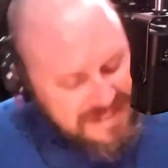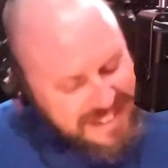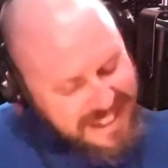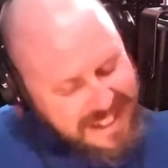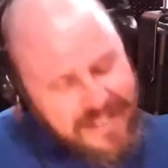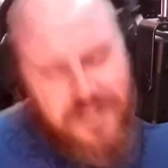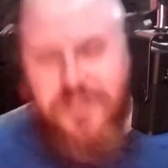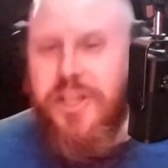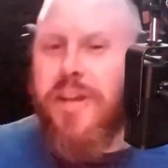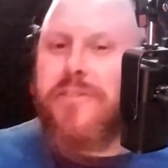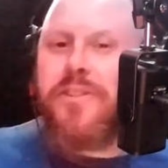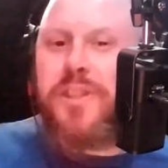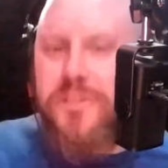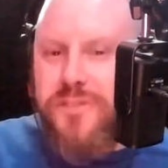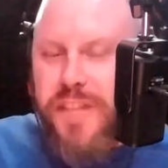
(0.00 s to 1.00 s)

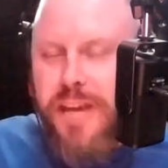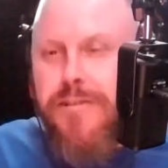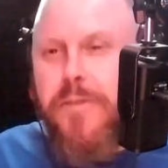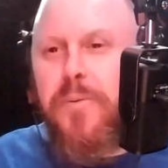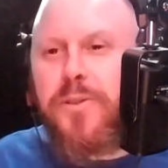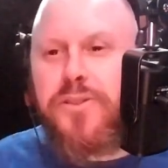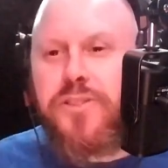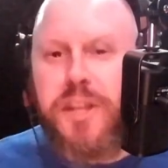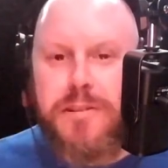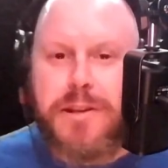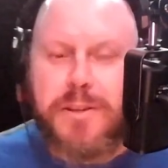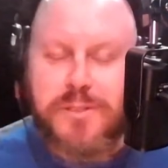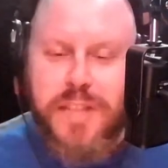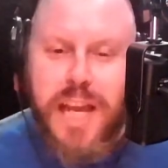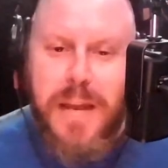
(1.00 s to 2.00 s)
the terrible
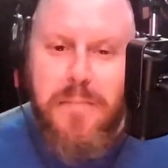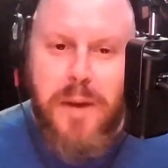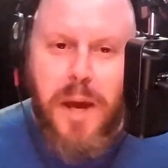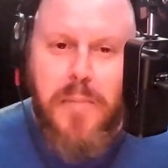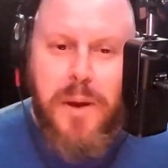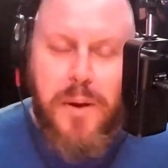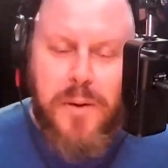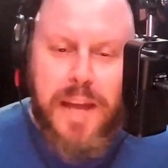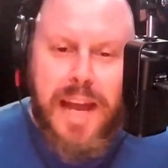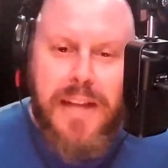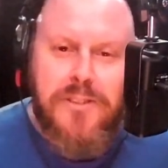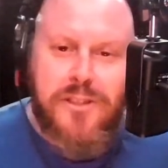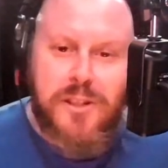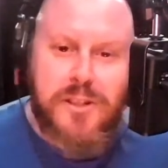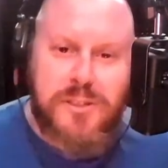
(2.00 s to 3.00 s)
stereotype about
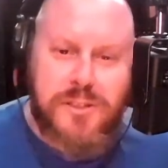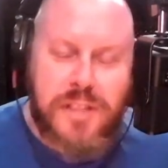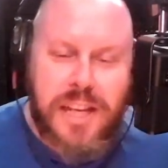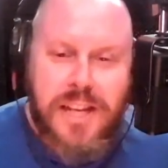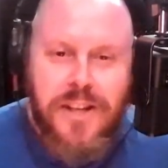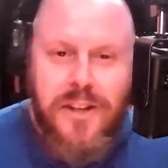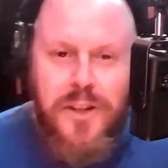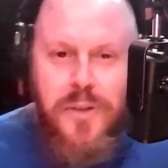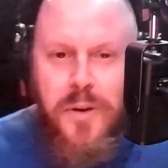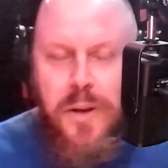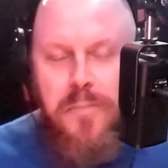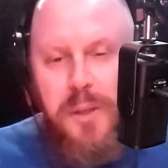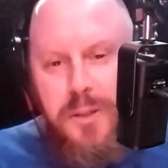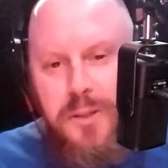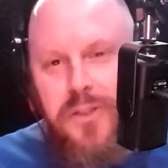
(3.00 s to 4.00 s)
actors who are
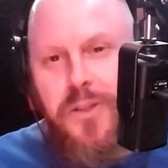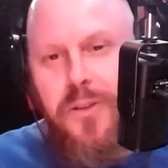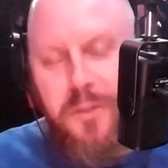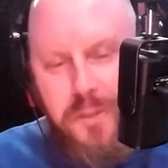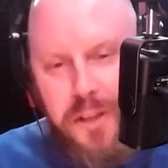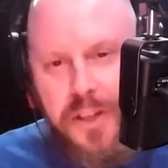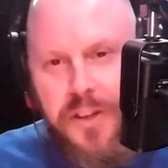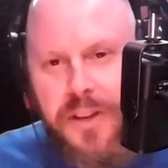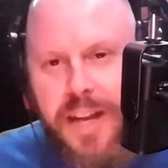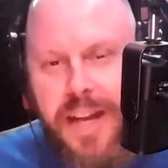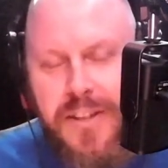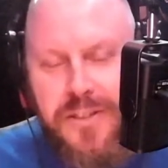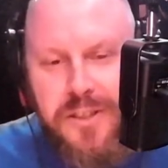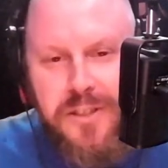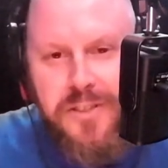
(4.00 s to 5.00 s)
musical theater
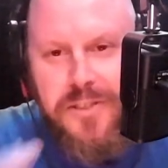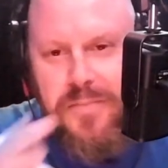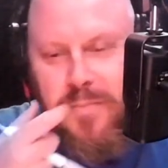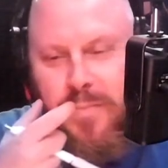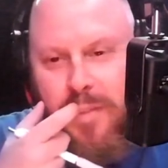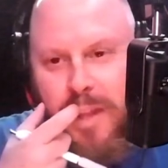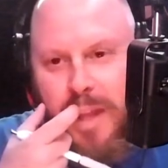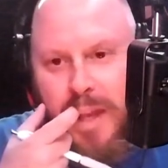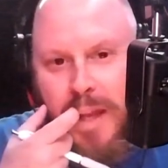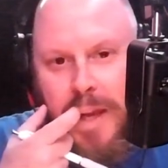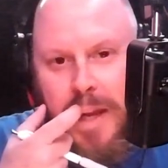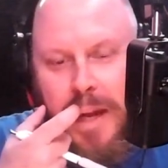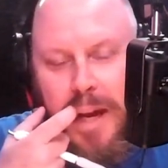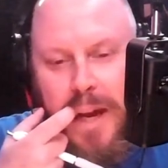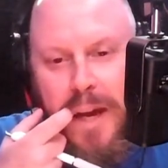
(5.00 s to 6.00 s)
actors,
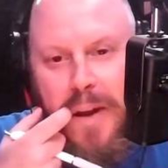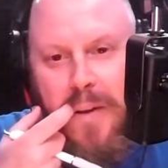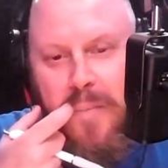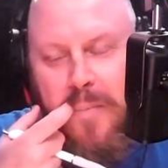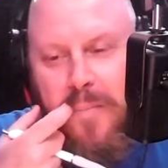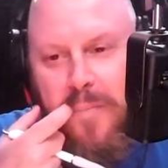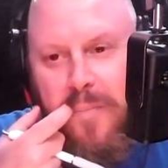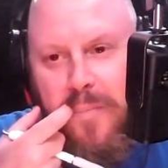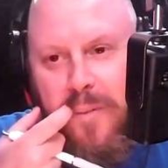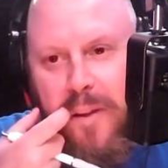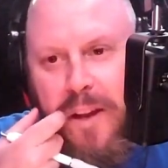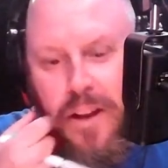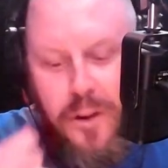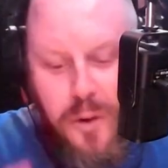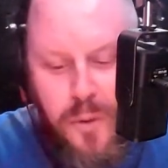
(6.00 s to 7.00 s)

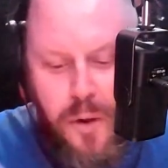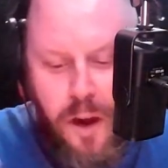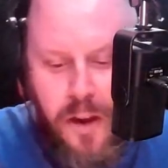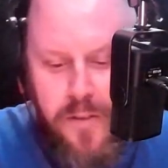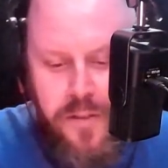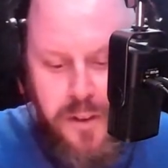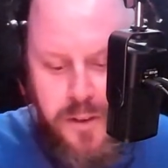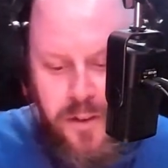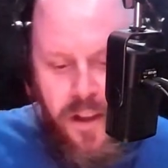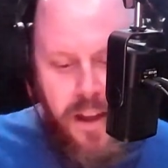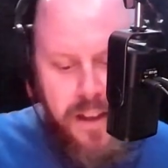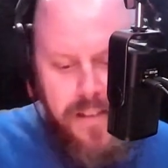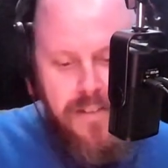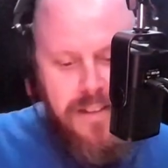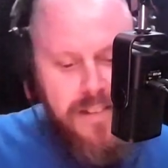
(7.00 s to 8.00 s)
they're
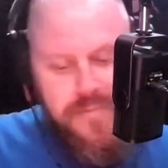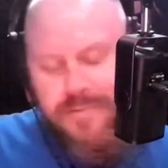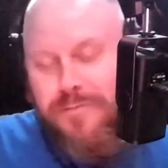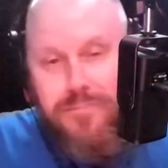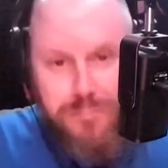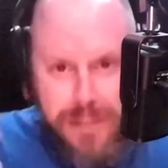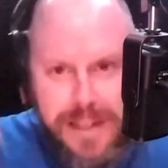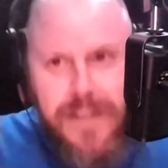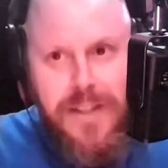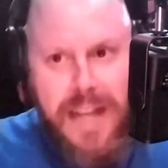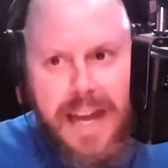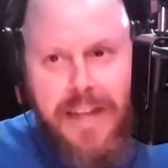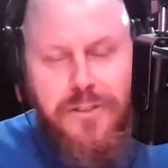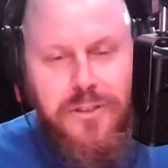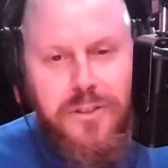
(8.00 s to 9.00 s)
not real
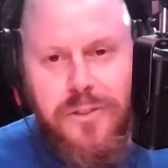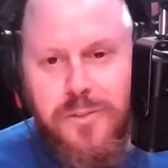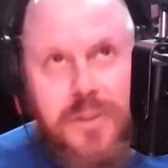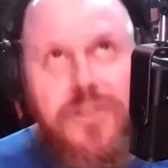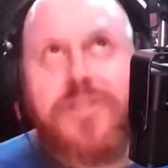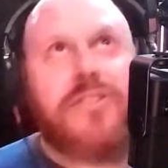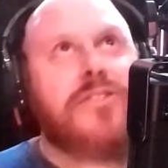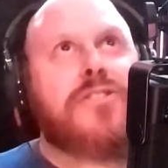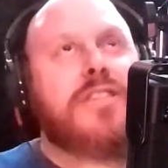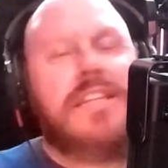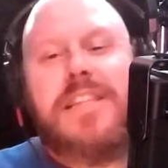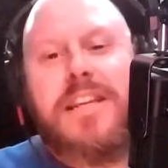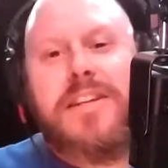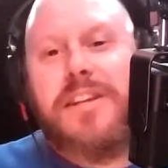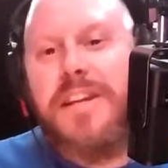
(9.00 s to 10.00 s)
actors, which is
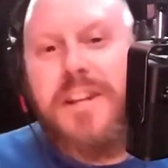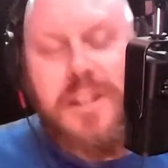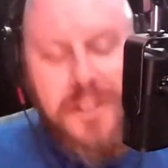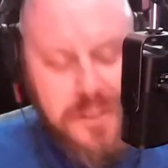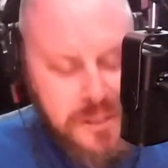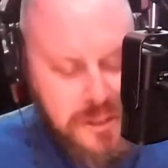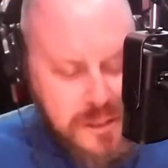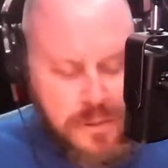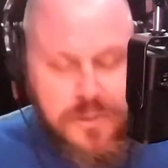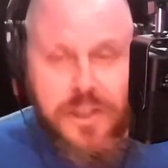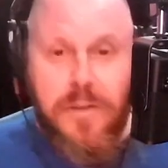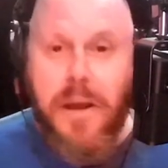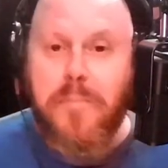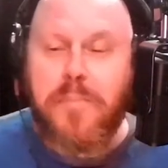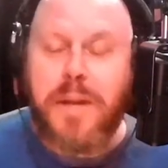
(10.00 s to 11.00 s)
like so
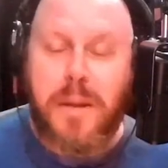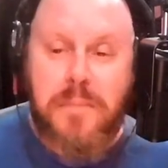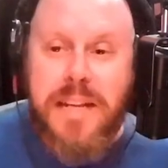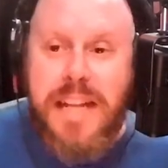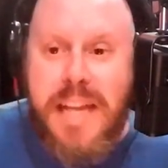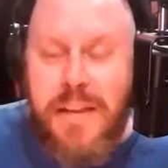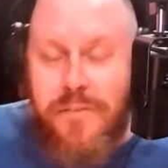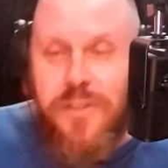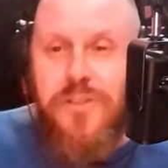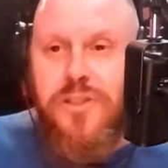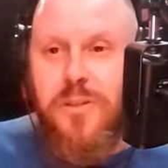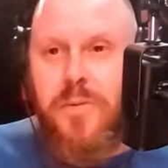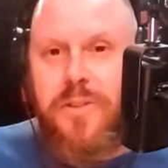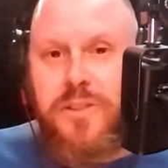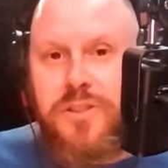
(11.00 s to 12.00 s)
terrible. But I mean, even
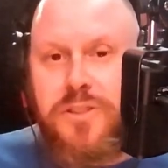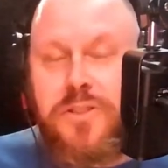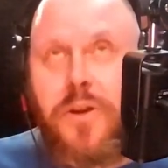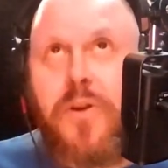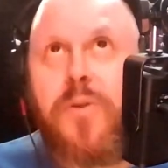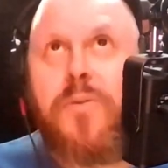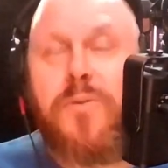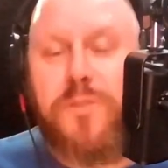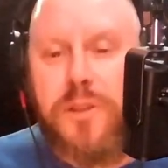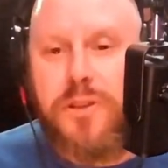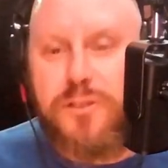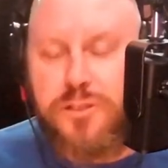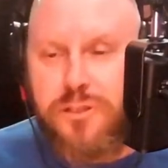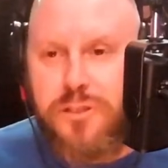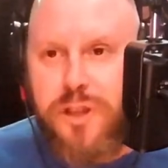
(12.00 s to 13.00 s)
so much as so the
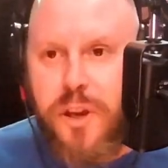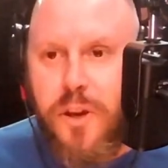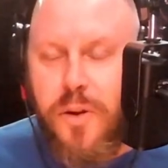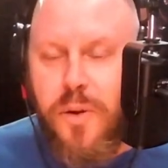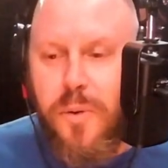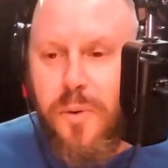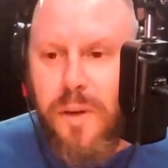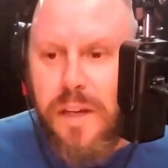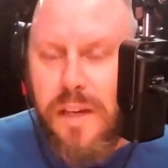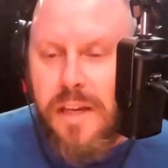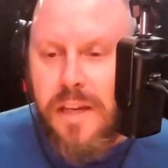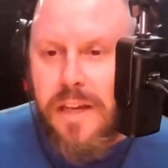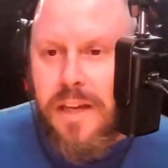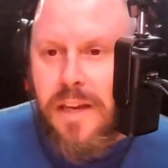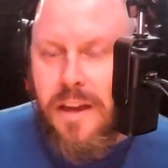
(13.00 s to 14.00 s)
show,
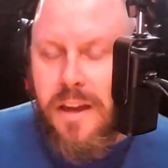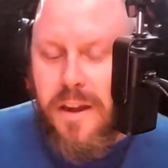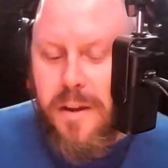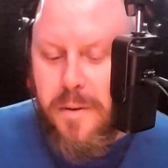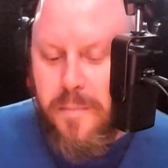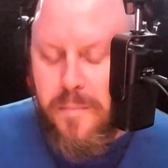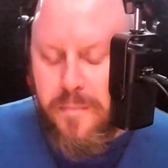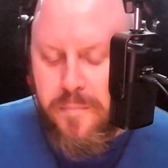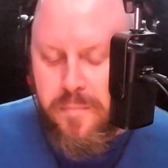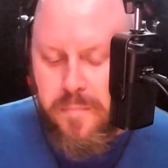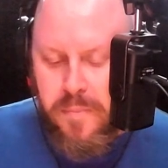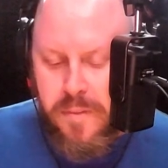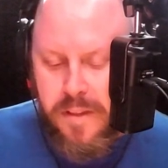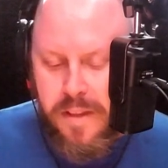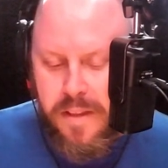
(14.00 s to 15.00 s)

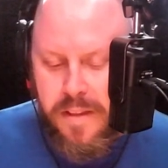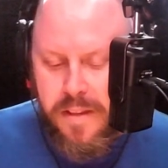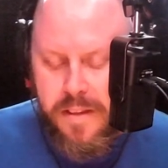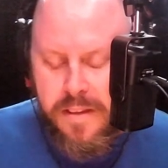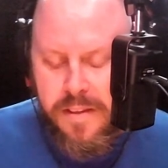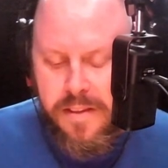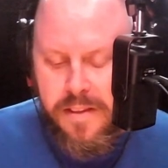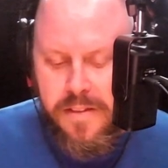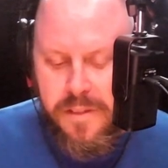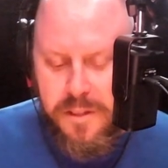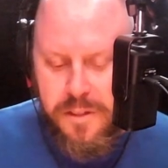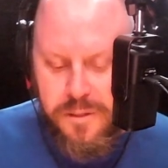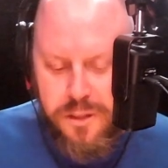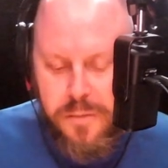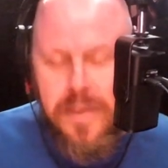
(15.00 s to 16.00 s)

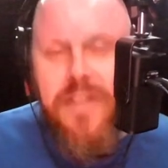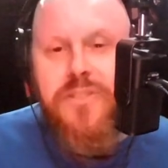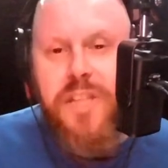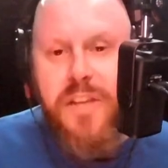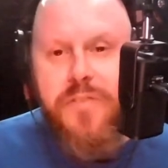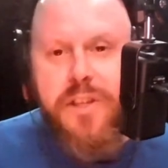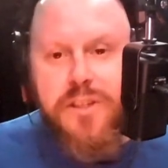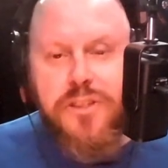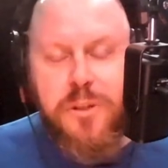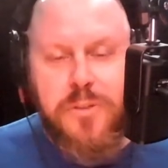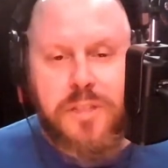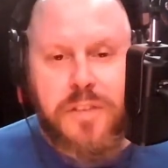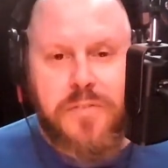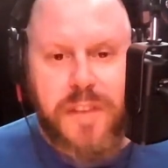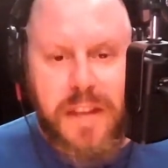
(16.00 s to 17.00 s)
so many TV
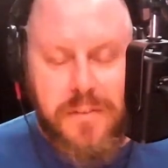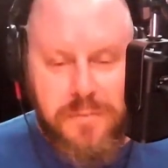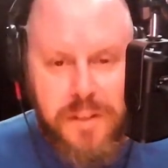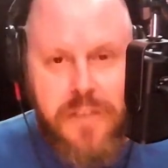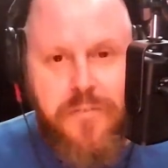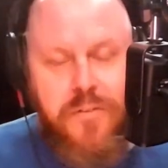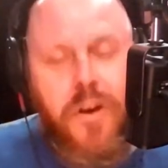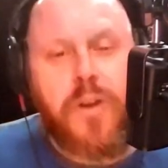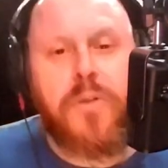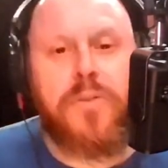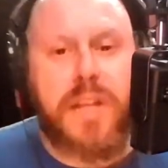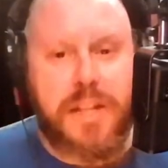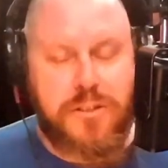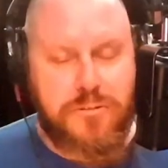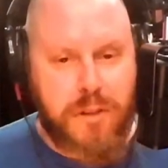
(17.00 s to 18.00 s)
shows have followed
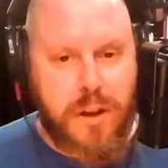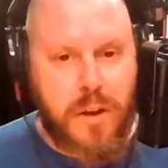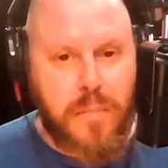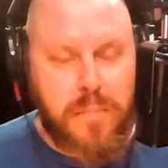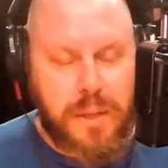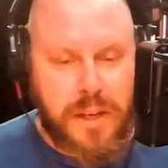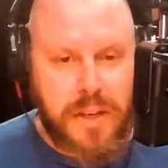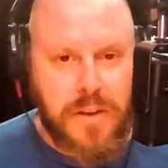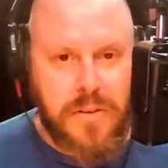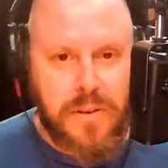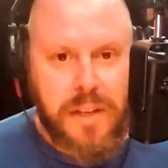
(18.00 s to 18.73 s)
that trope, where